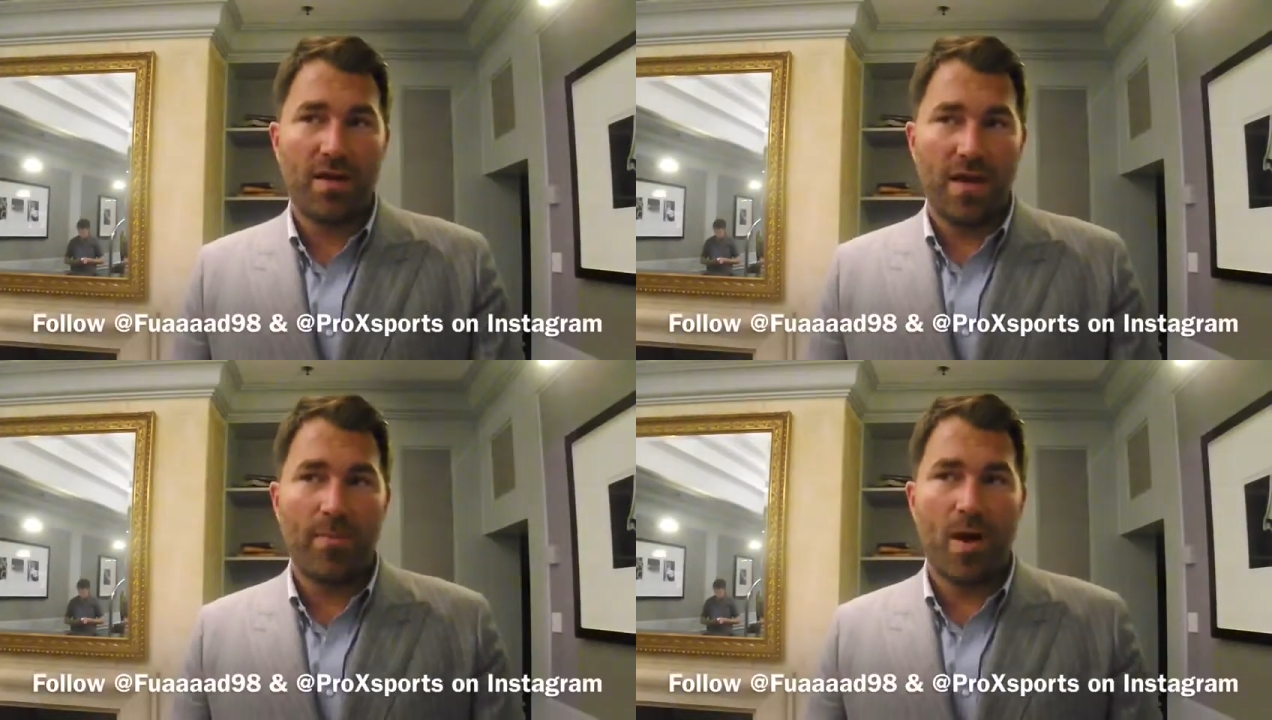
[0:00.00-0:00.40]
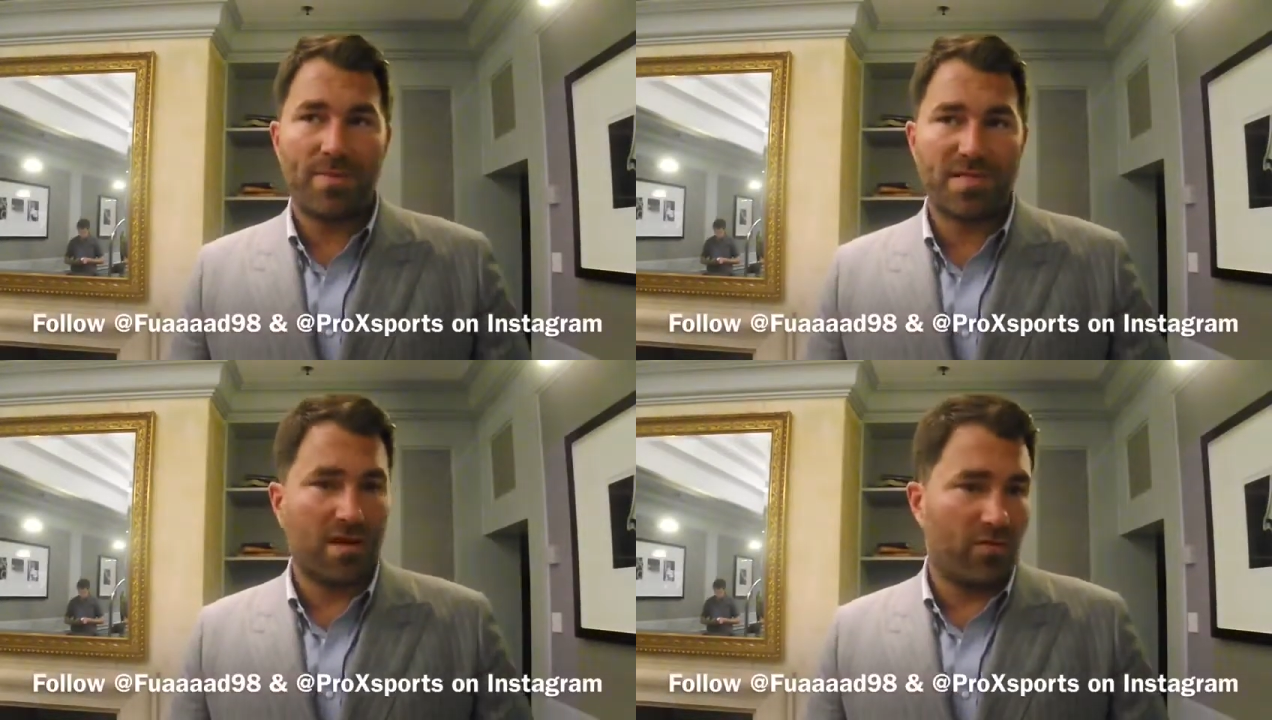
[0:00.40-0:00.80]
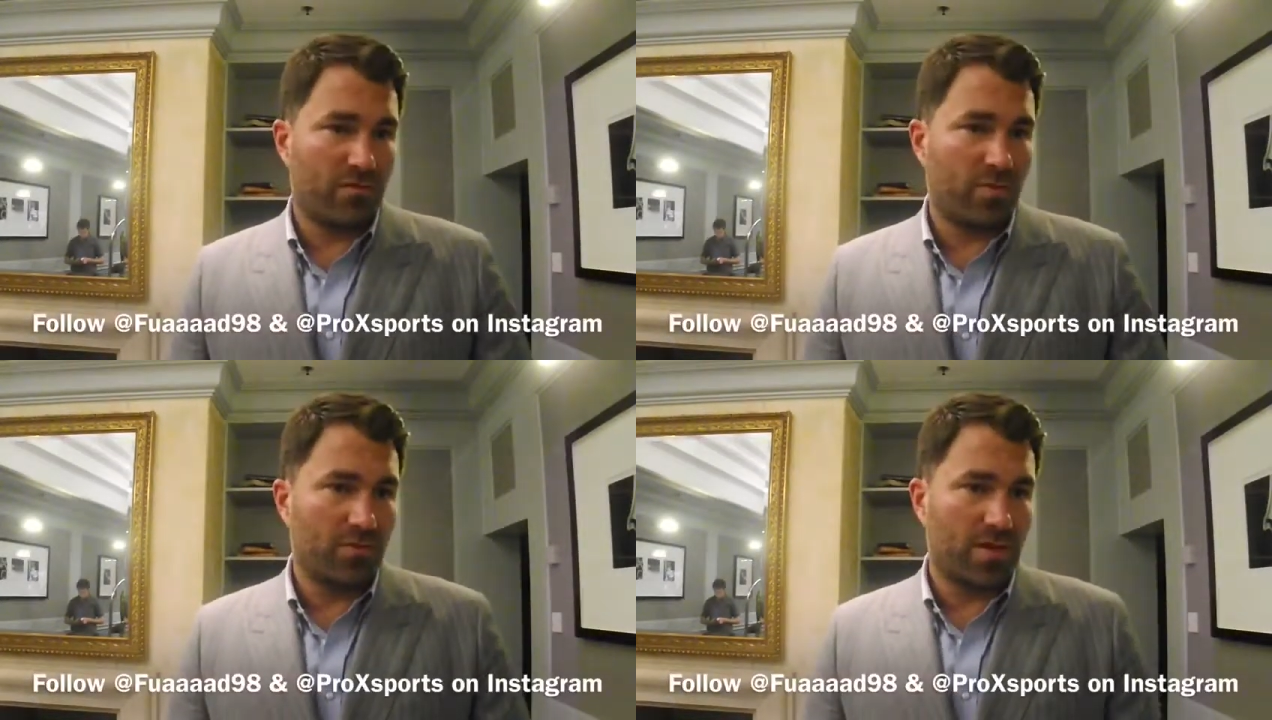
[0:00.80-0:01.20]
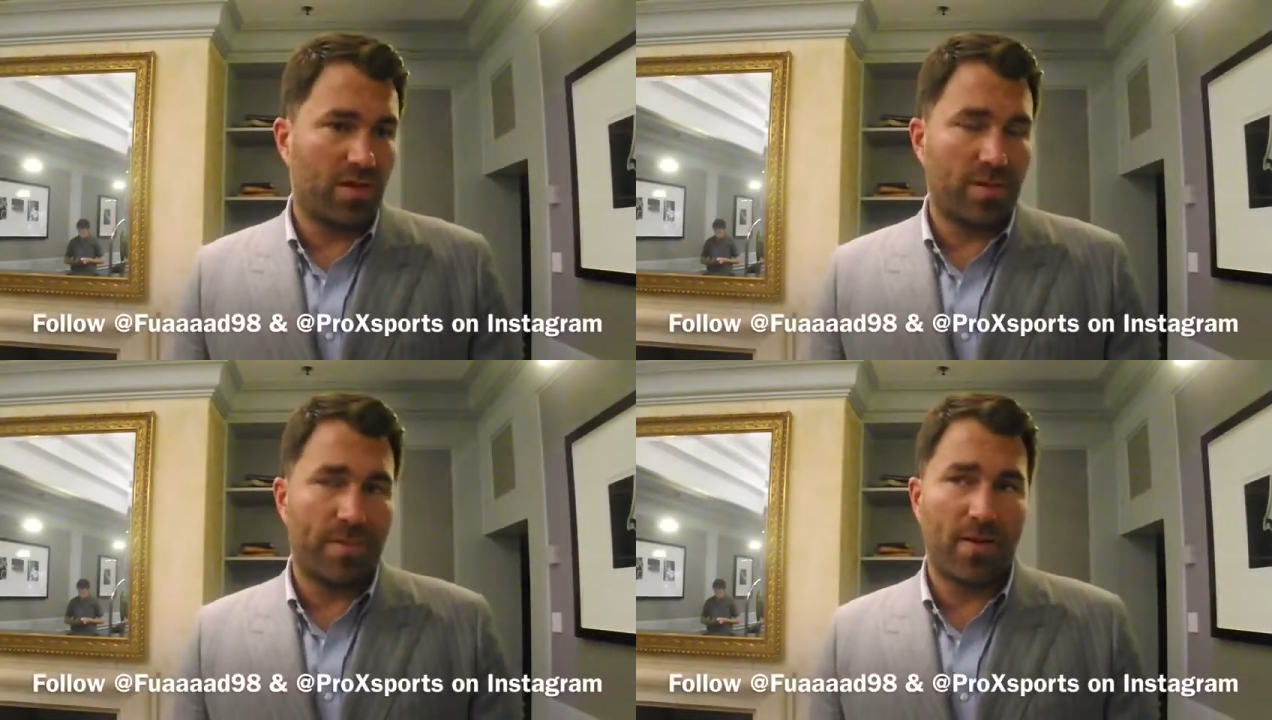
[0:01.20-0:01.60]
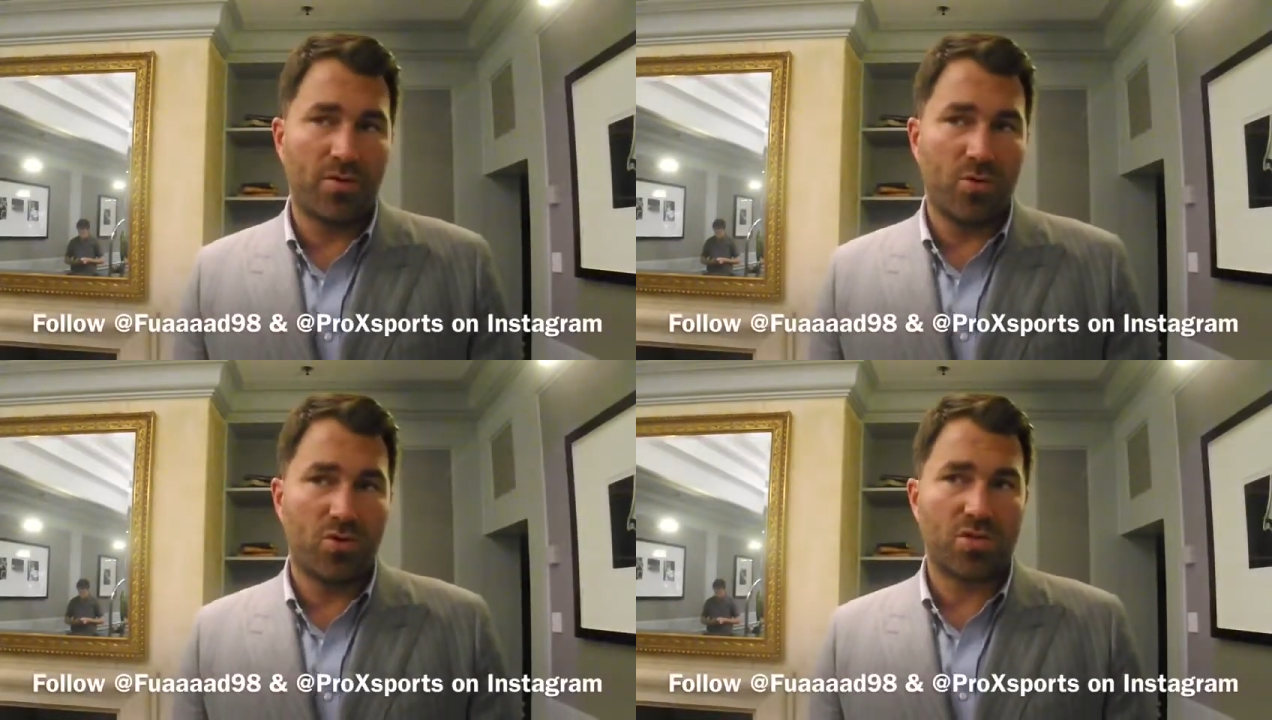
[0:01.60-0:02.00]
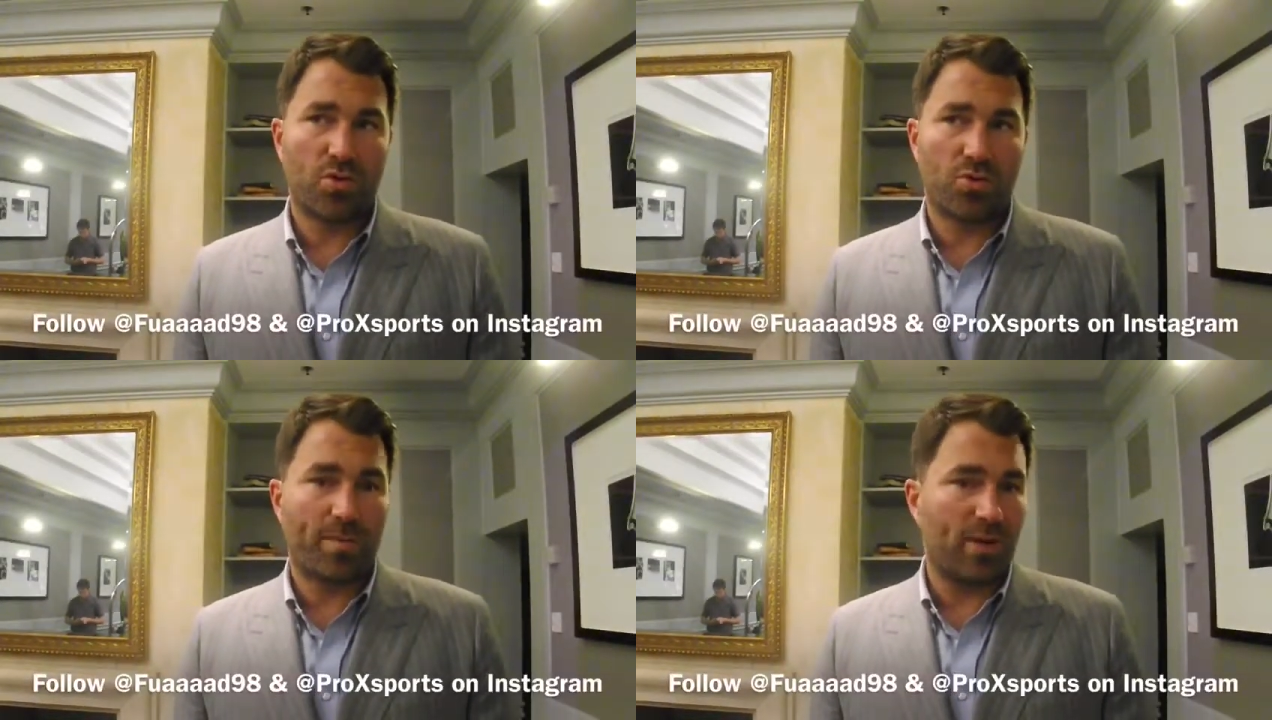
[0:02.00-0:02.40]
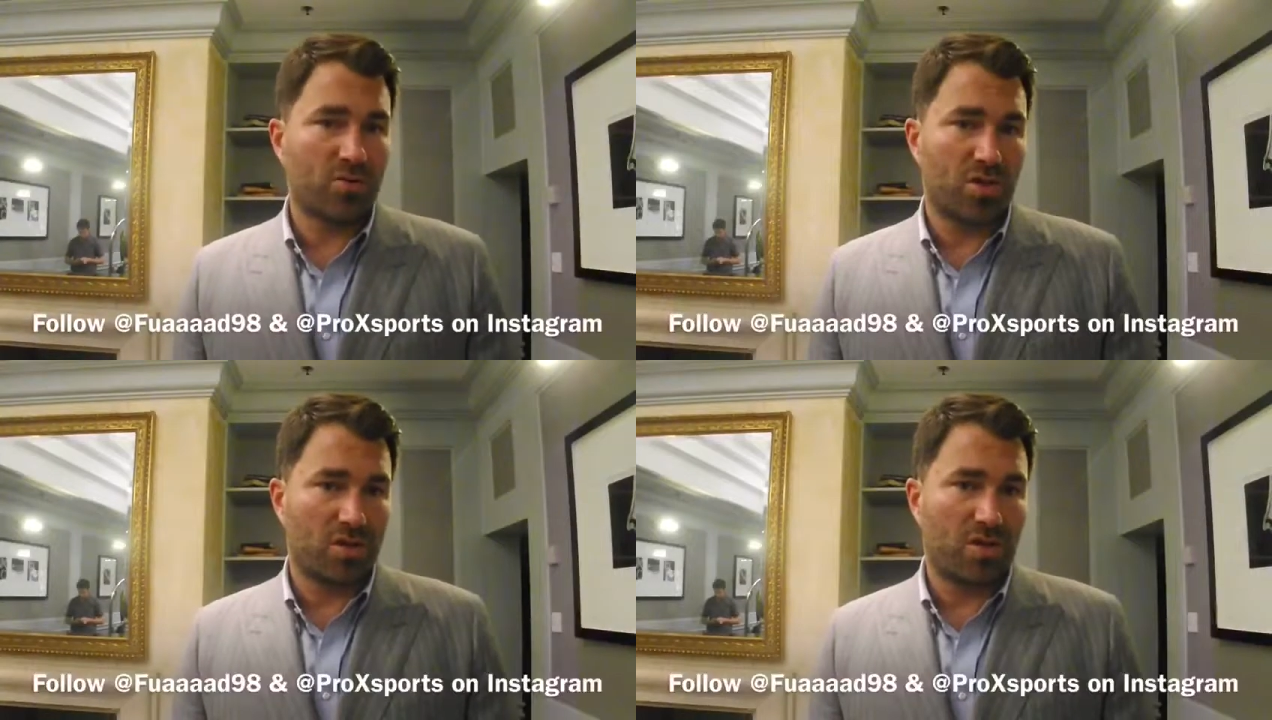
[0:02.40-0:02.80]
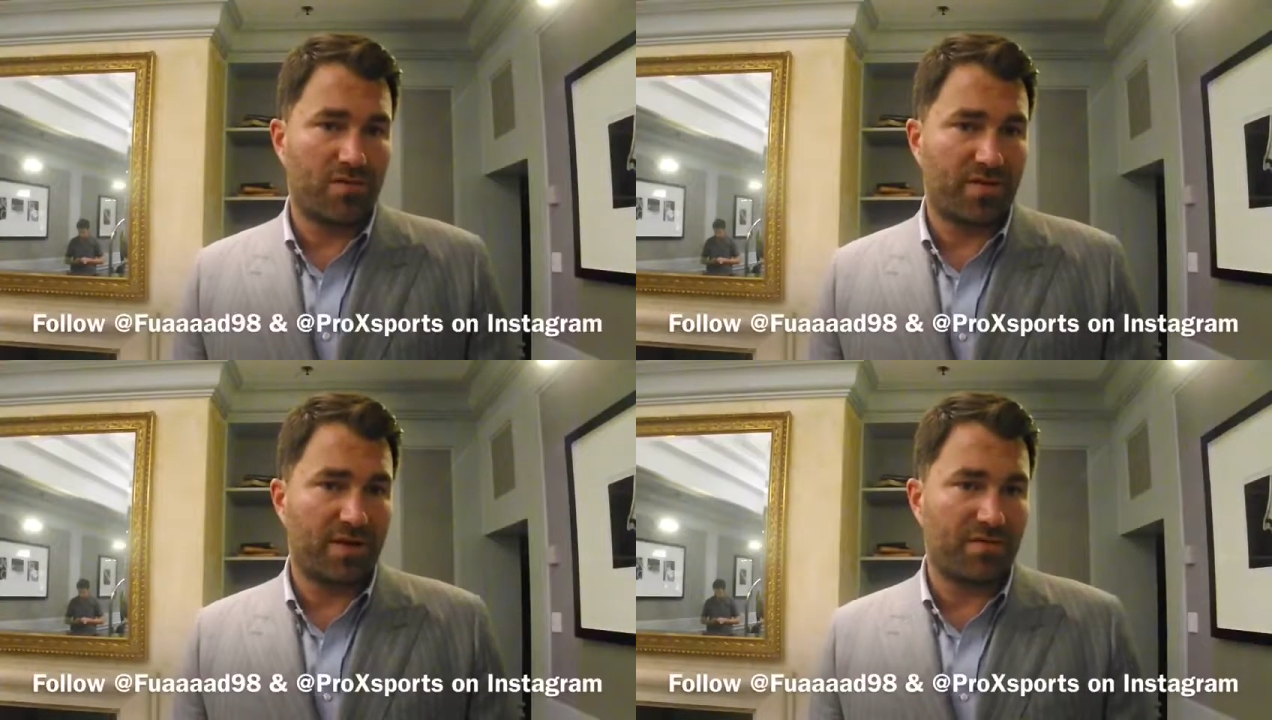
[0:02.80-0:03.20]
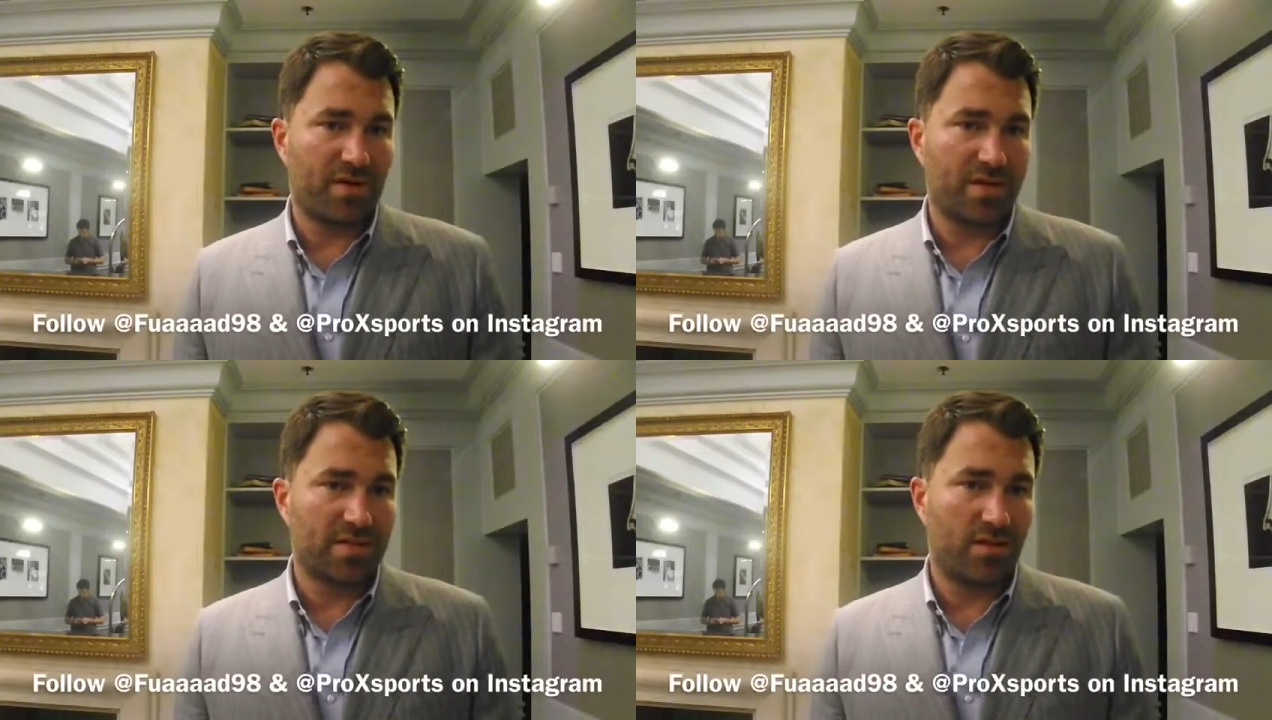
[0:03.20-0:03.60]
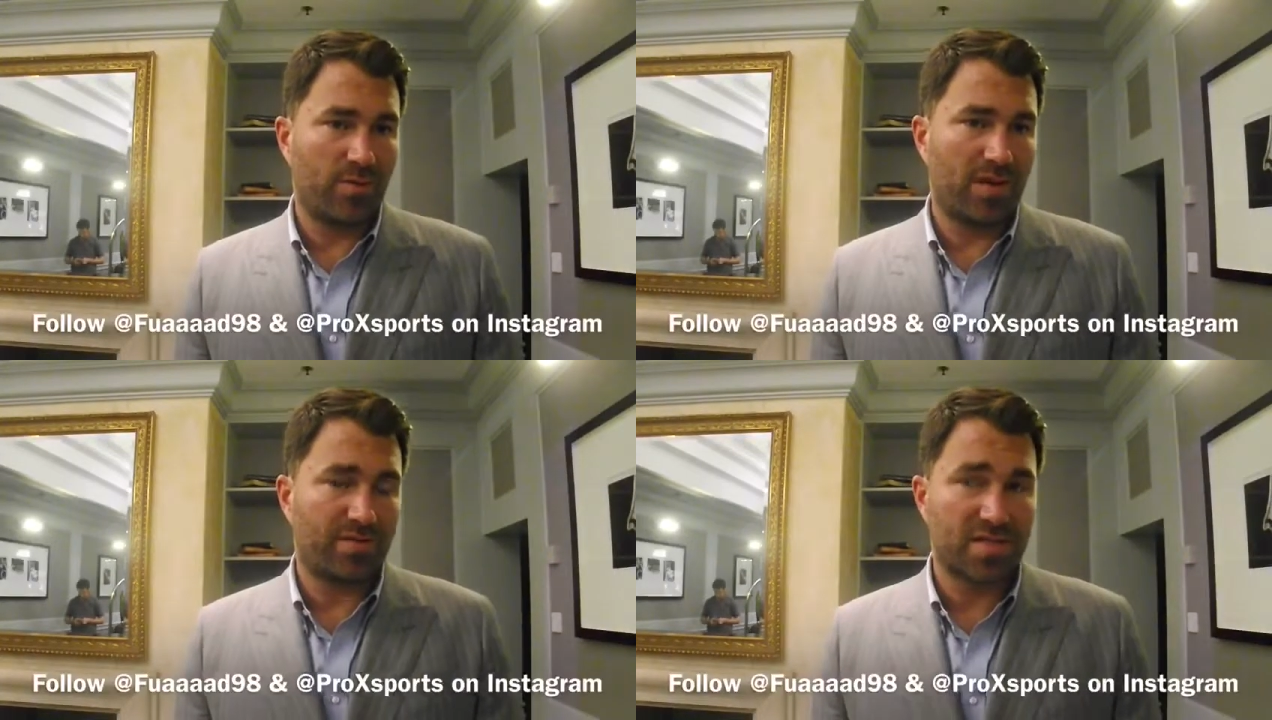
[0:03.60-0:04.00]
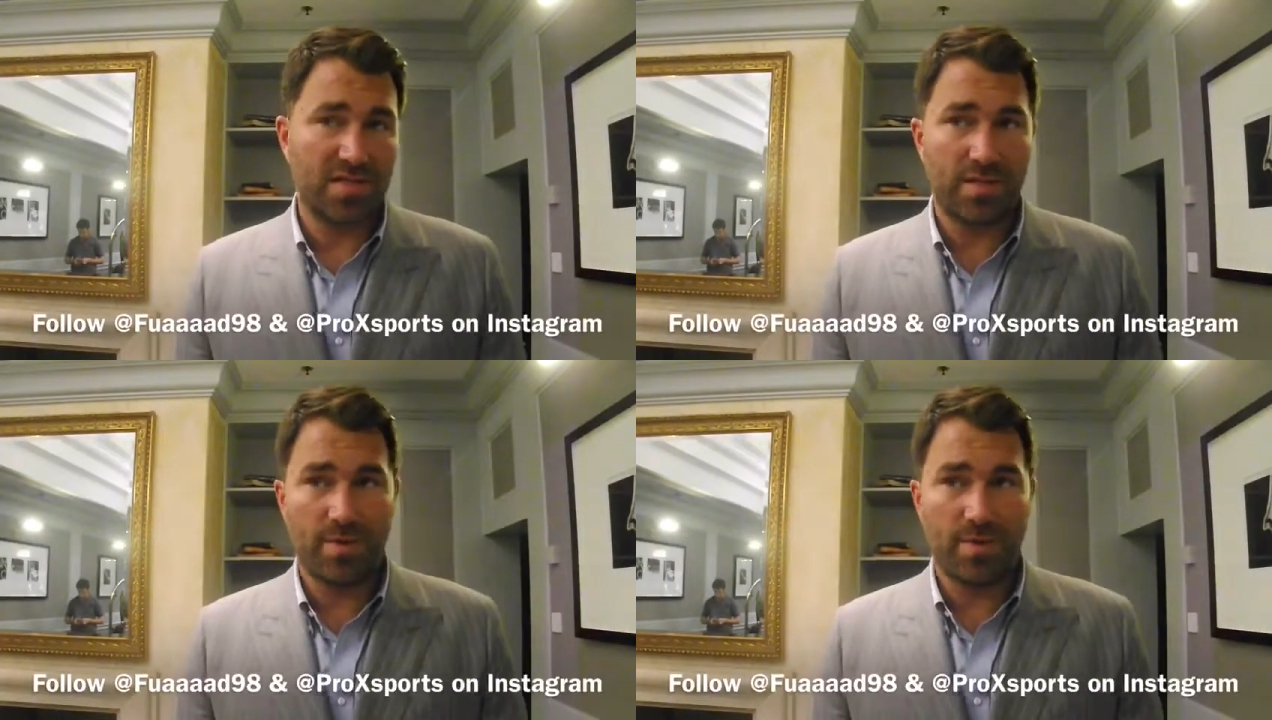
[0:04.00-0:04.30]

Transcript: It might be solvable, you know. I mean, Bellew wants all the belts on the line for that fight, so we'll have to see.